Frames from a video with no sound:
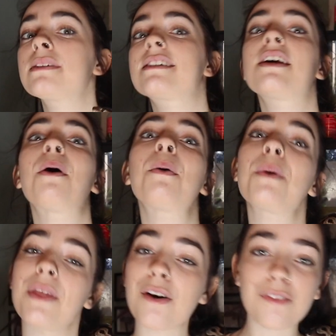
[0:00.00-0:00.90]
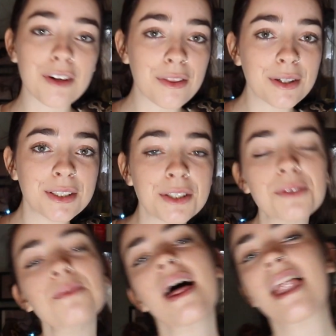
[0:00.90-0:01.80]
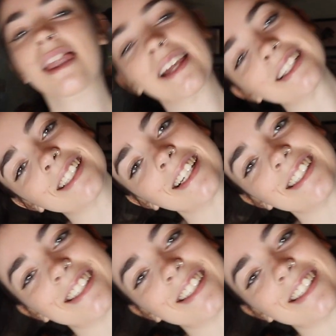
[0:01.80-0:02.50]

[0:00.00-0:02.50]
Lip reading: So without further ado, let's get